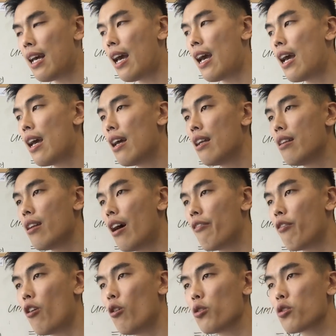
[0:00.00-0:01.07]
And
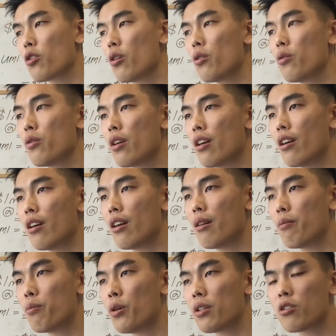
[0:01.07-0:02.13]
I've also
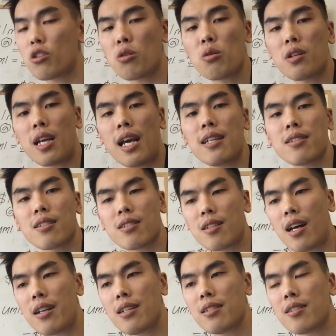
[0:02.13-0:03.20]
put 2 case
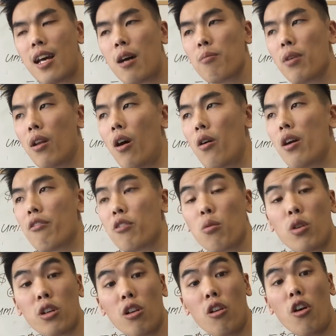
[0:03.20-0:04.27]
studies down below if you
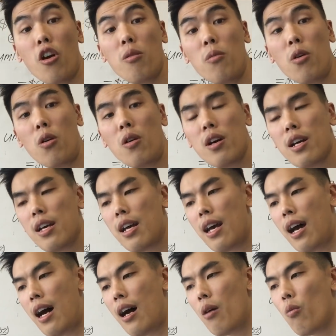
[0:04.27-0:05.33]
want to learn more.
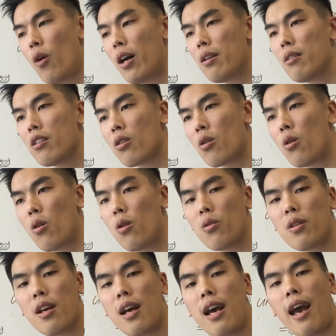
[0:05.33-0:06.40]
One
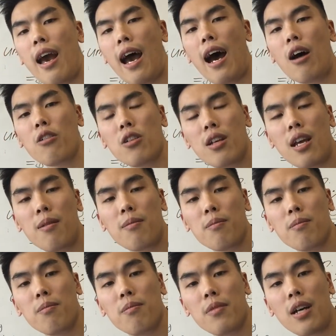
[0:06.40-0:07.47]
called how you
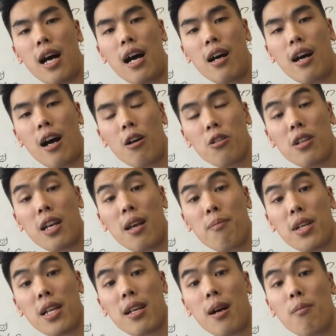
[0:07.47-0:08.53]
can
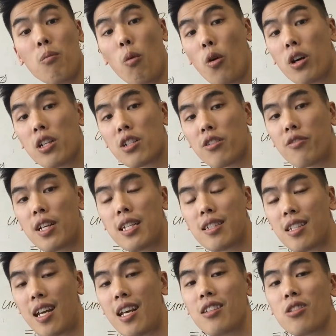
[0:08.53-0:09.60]
become mortgage free
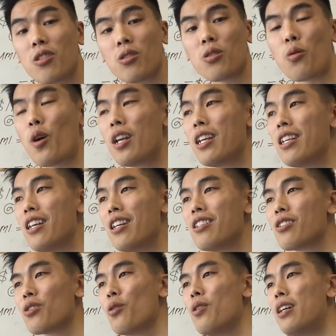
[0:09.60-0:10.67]
10 to 20 years
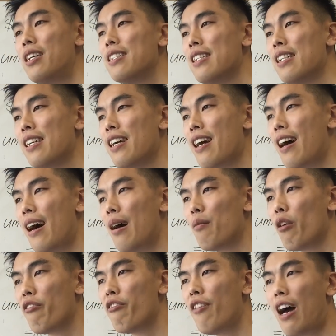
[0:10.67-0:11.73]
sooner
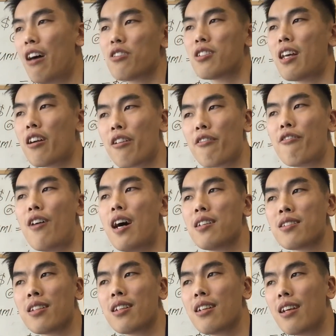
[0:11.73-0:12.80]
without
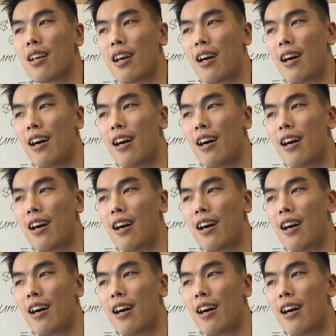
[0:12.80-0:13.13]
sacrificing